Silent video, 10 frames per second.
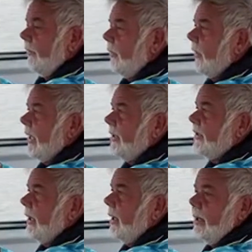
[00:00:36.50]
things
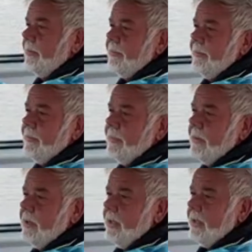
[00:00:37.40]
set up
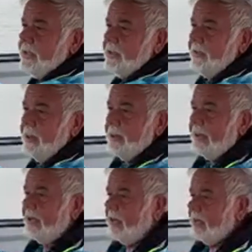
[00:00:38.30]
so
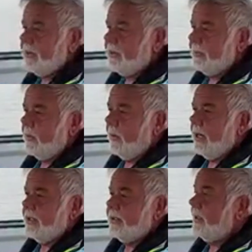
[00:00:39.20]
maybe I can answer some
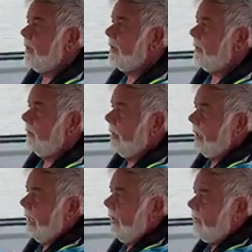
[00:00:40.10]
questions or
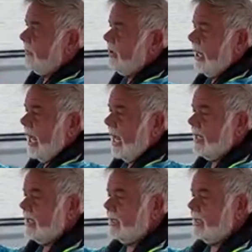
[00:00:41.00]
we can have some chat.